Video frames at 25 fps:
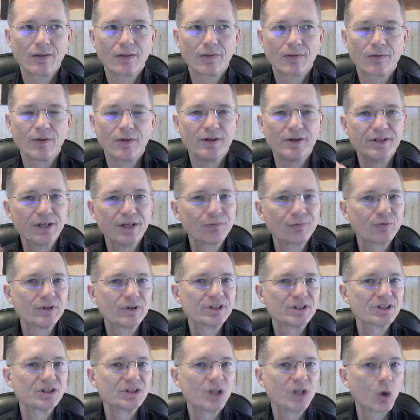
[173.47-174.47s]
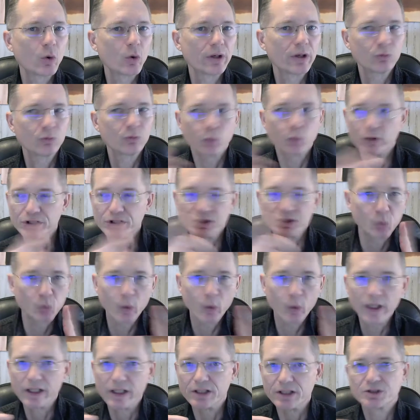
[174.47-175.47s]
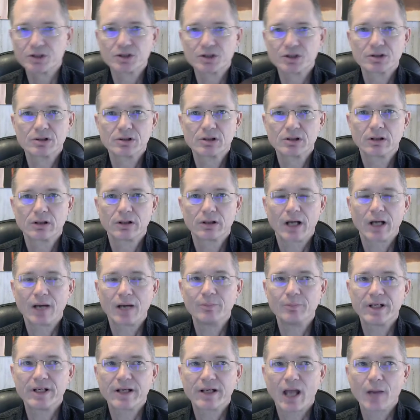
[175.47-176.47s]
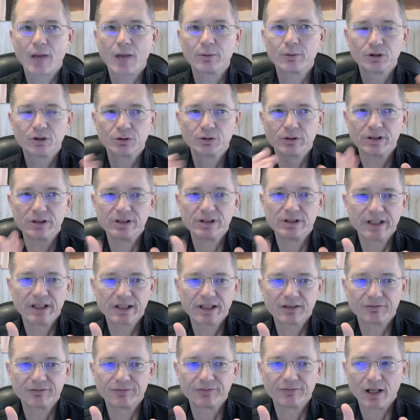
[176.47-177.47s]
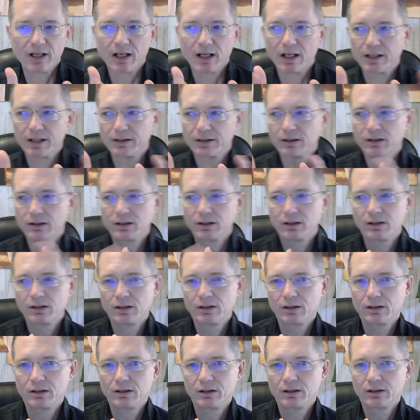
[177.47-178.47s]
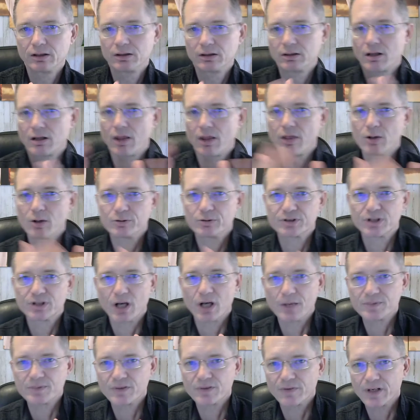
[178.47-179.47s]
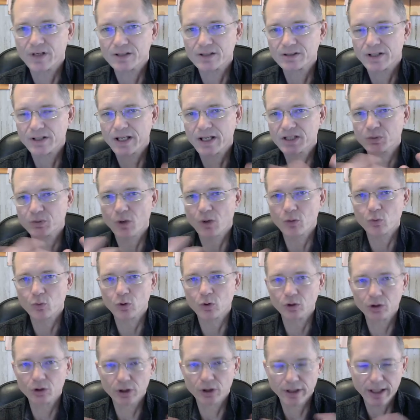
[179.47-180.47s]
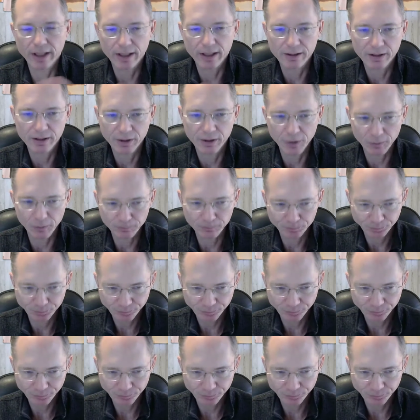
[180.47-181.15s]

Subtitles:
The difference is knowing which is which and being able to identify those types of things. And that's what we'll look at here